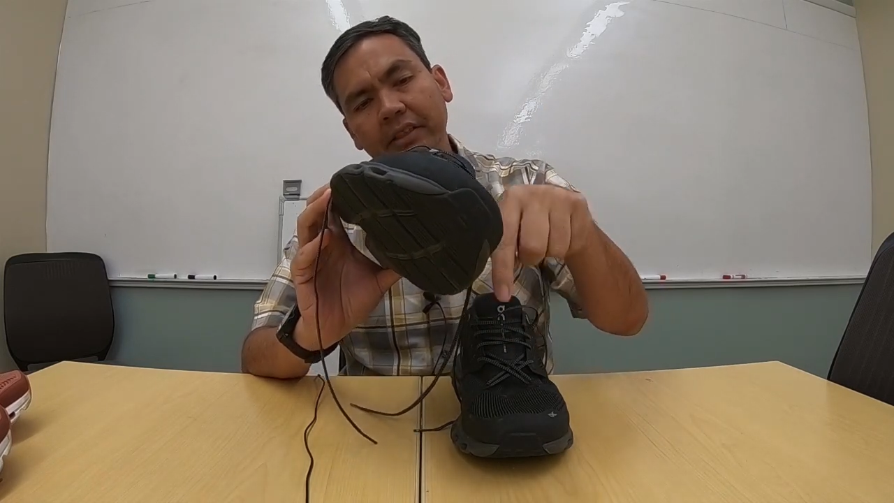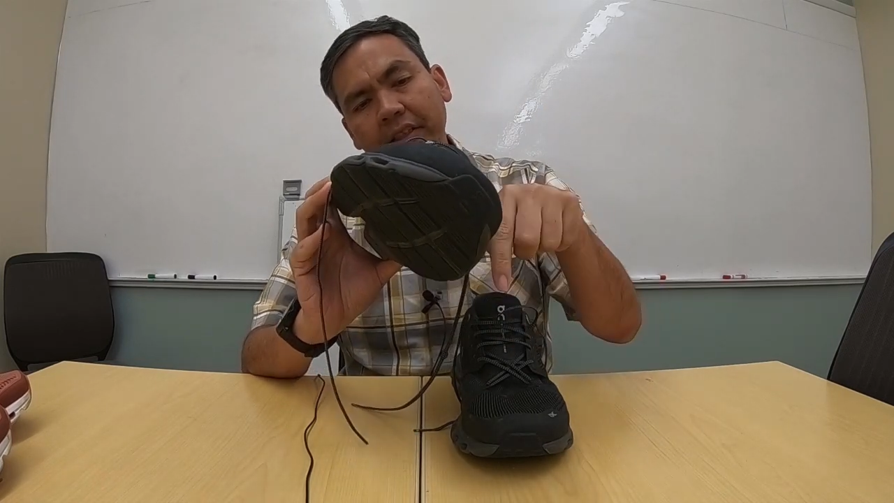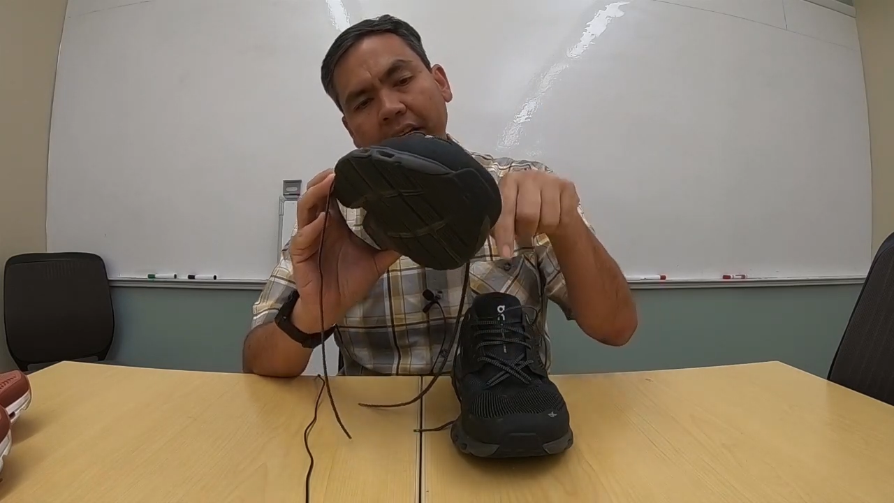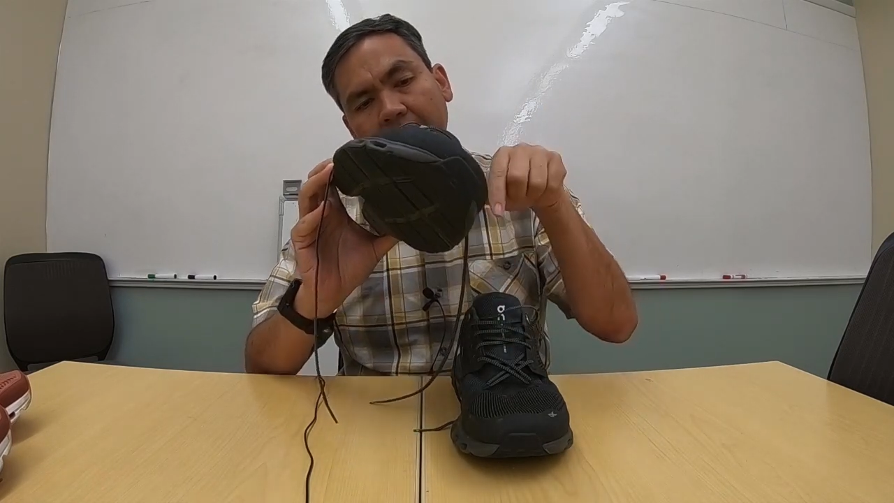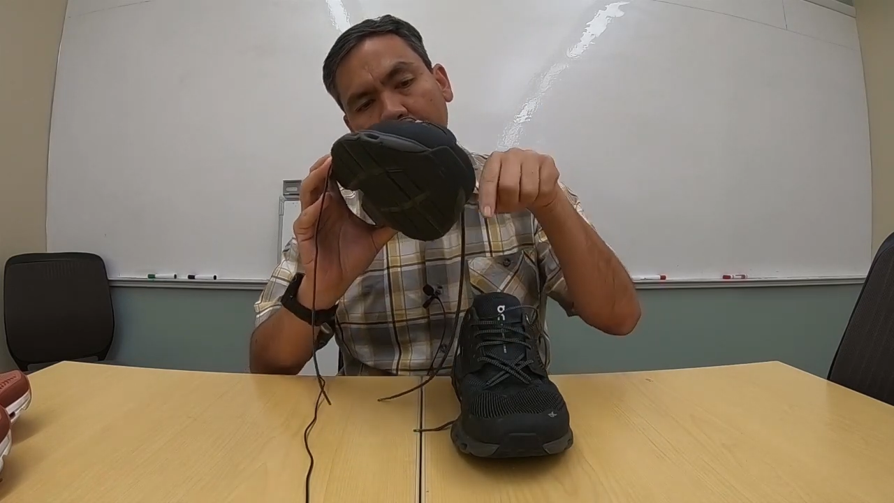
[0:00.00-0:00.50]

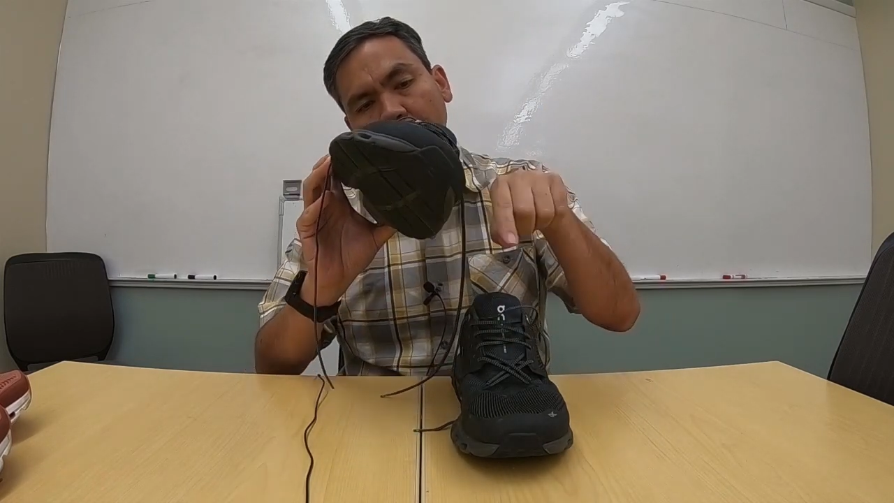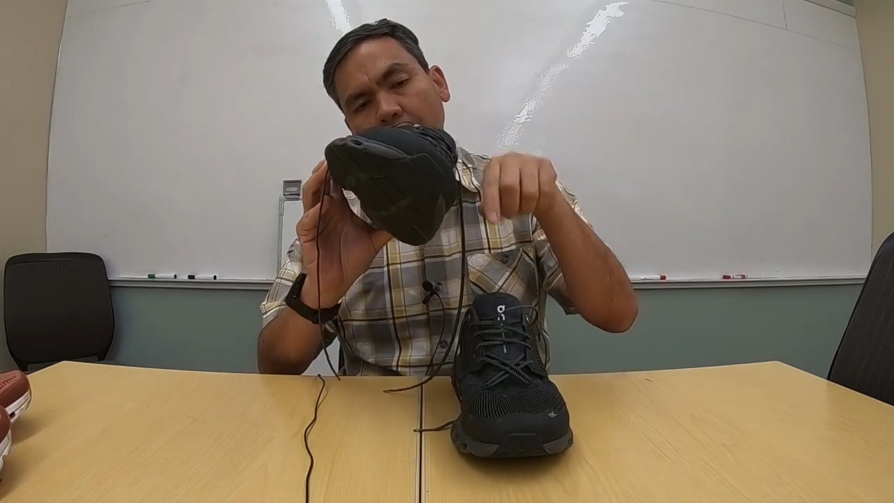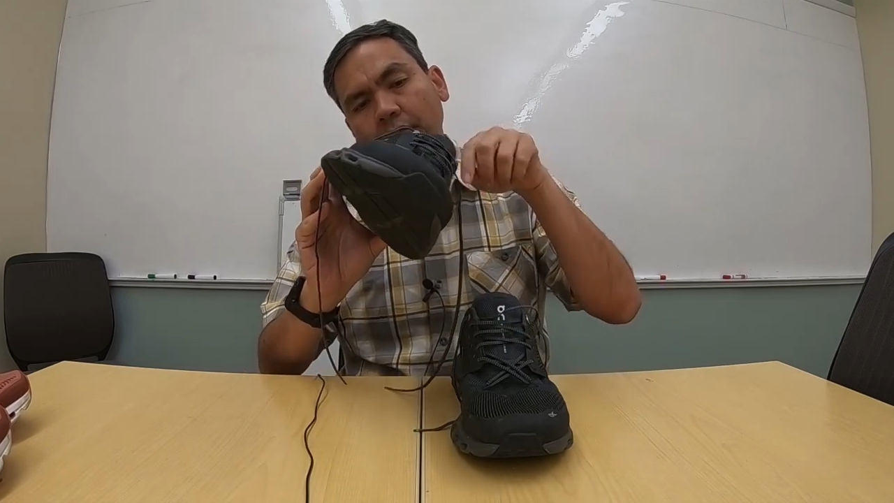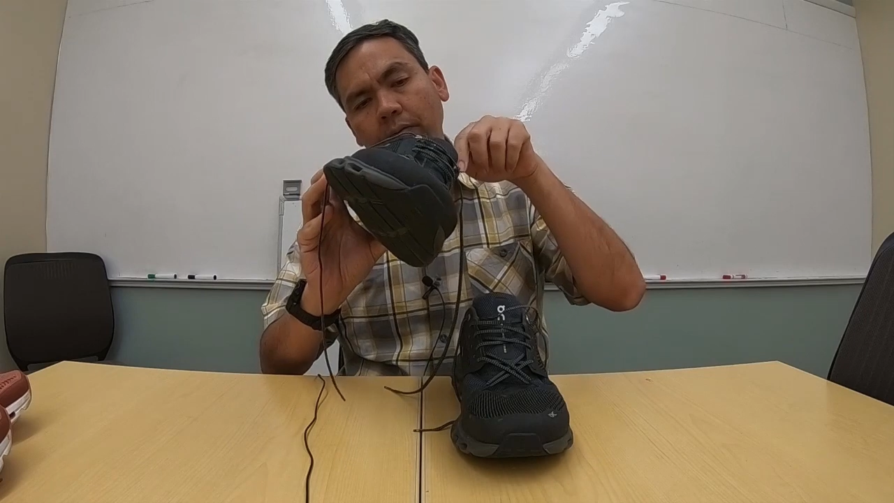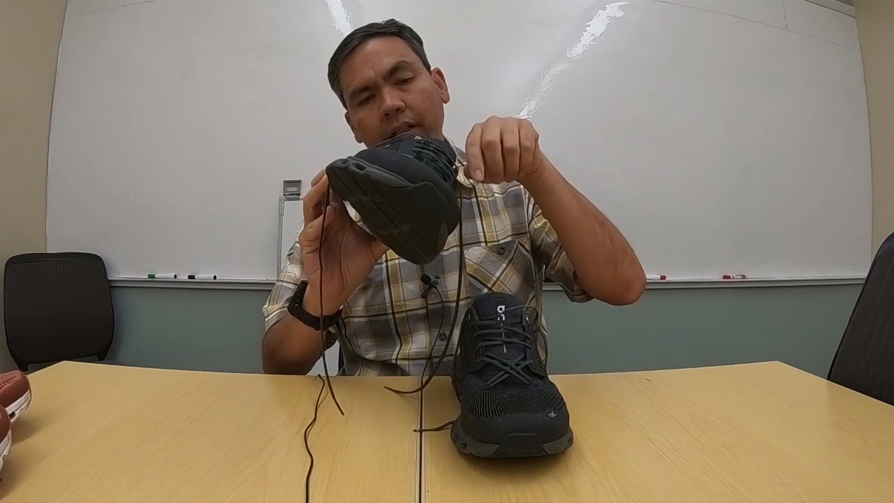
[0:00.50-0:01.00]

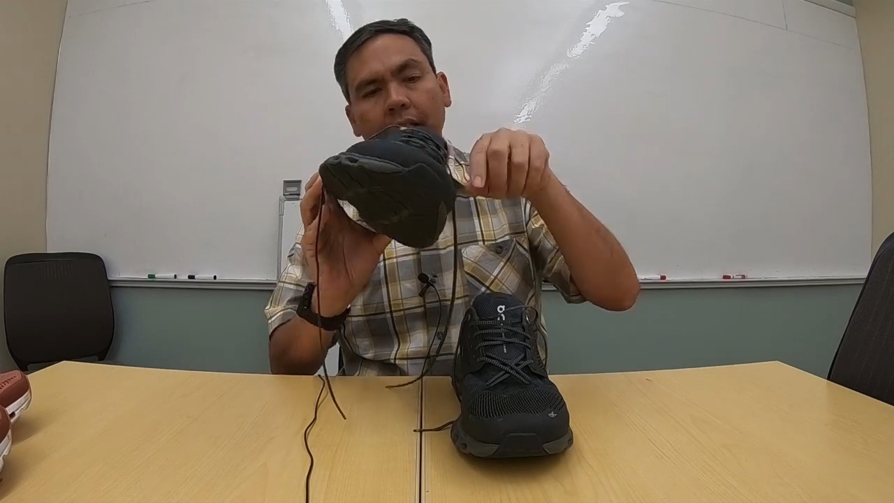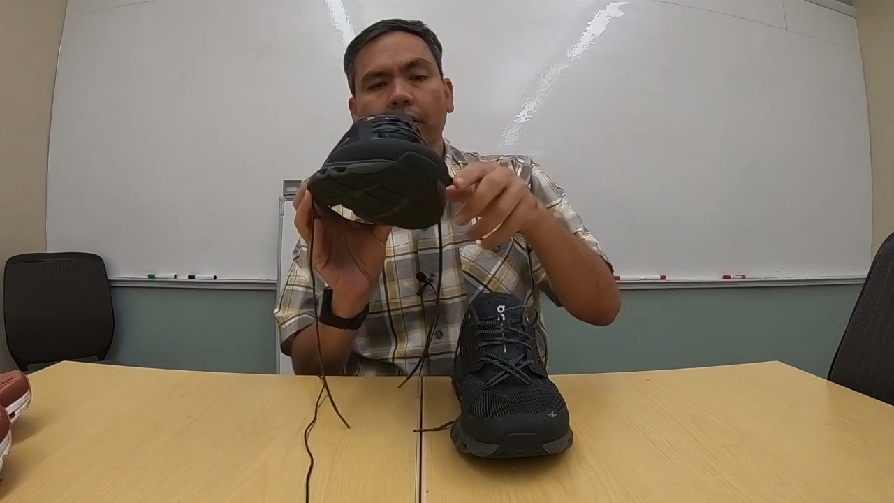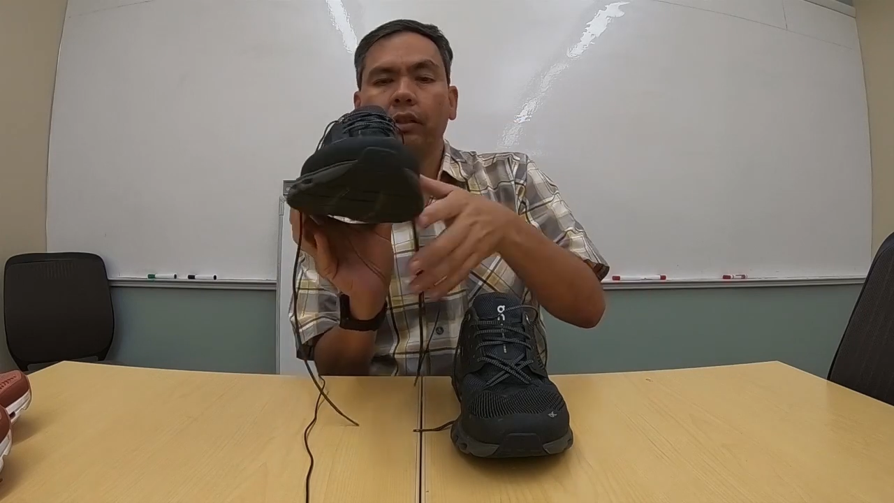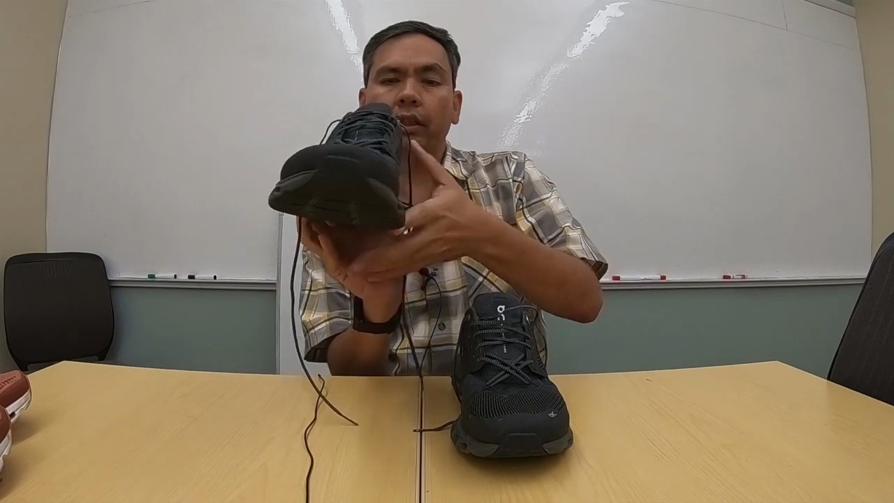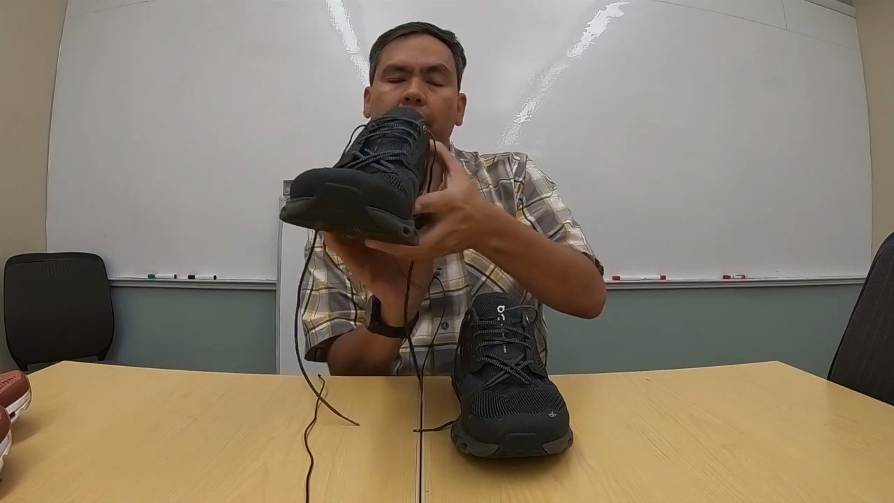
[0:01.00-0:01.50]
table when I
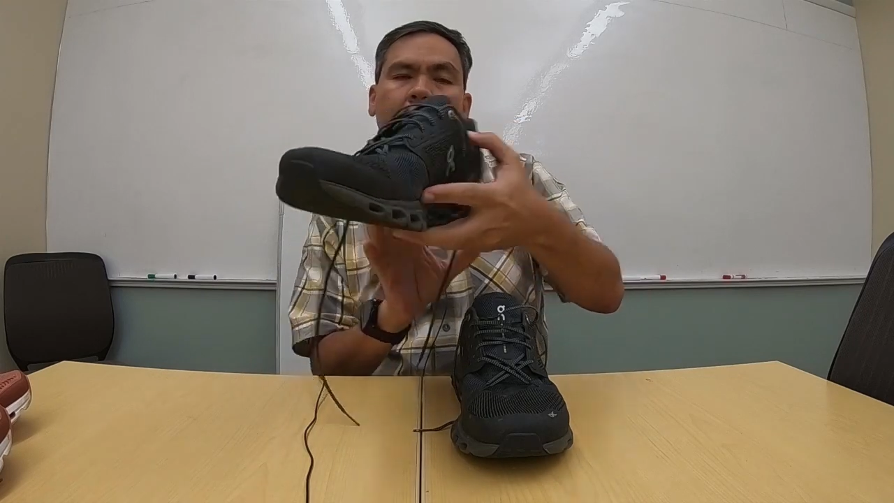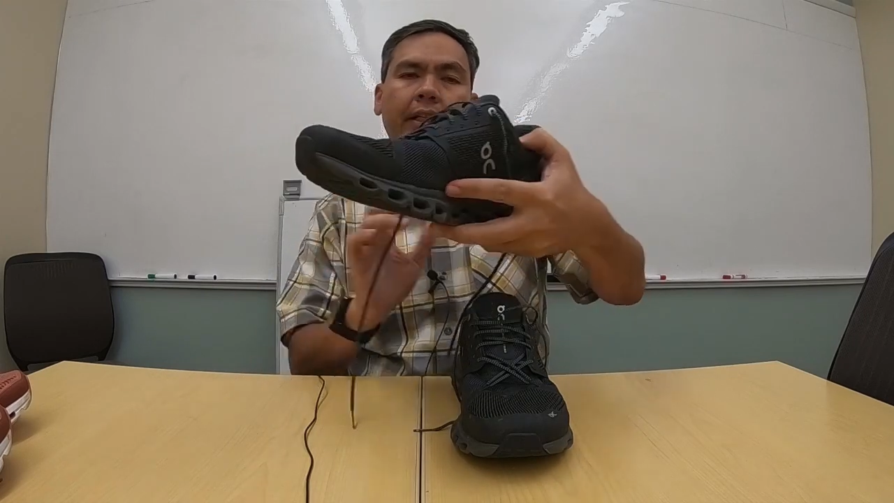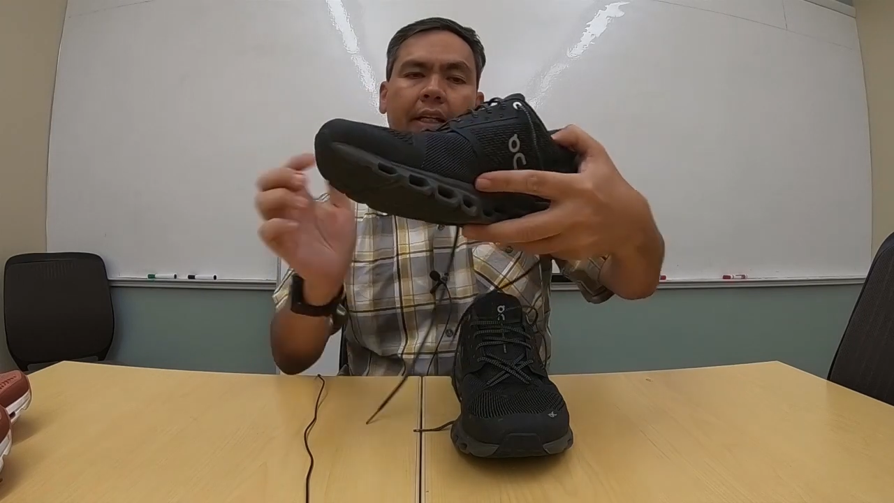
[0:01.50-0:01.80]
look